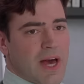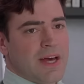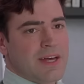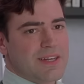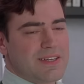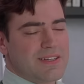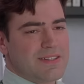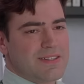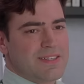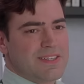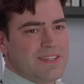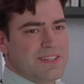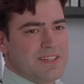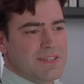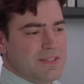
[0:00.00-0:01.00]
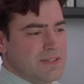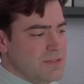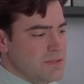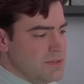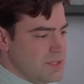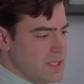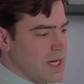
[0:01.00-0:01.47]
Yeah,
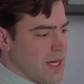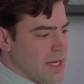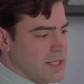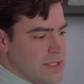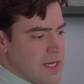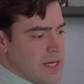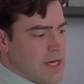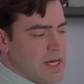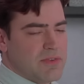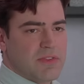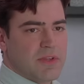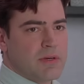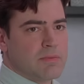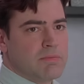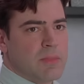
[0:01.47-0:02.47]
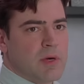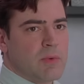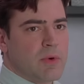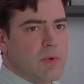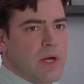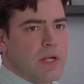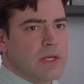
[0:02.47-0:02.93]
yeah, yeah, I have the
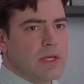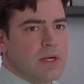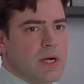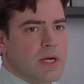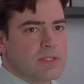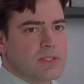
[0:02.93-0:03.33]
memo right here.